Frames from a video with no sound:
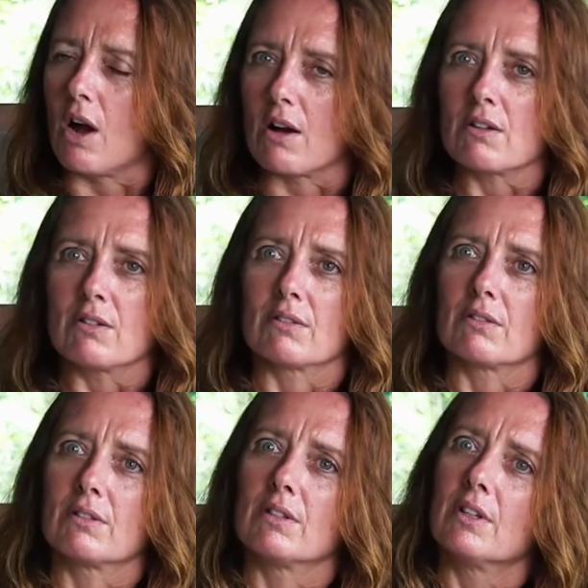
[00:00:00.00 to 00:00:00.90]
young,
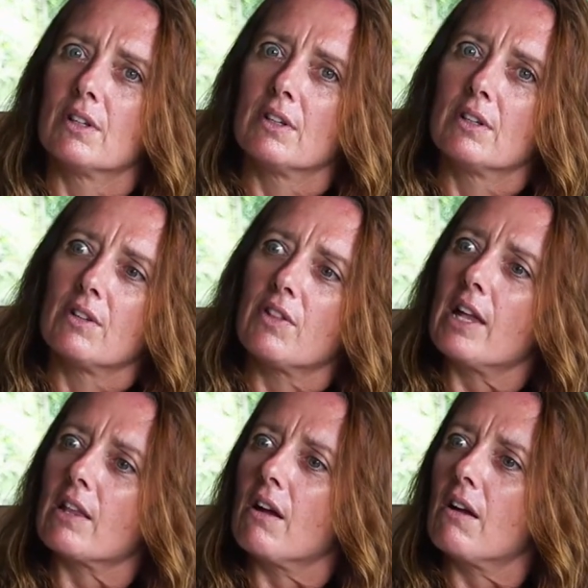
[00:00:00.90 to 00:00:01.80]

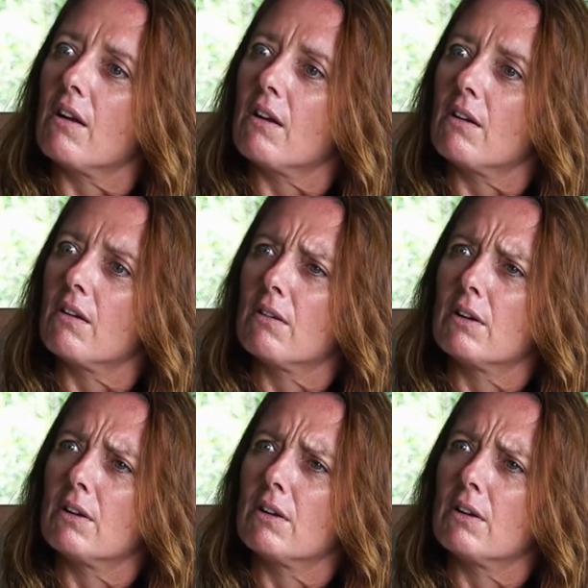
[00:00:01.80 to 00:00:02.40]
there's a